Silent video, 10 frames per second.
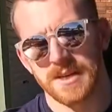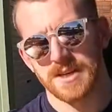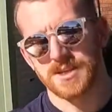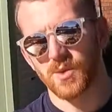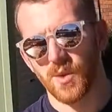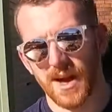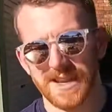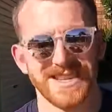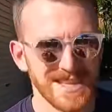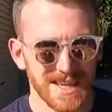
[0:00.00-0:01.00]
It's
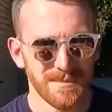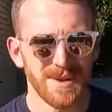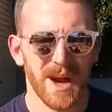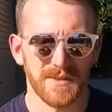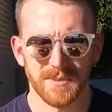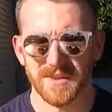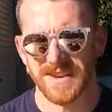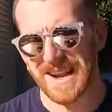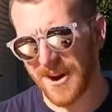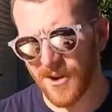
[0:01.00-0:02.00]
quite slim, I've got a bit of a
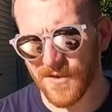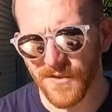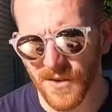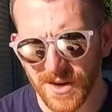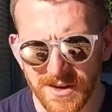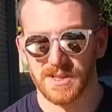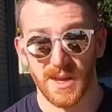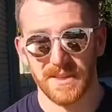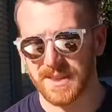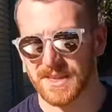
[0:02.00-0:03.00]
narrow foot, so
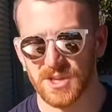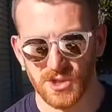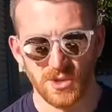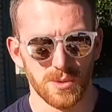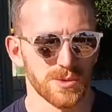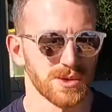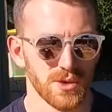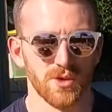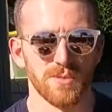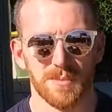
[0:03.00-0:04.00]
I think this shoe will
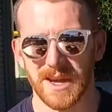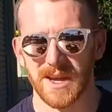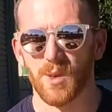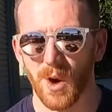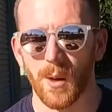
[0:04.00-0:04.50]
suit me quite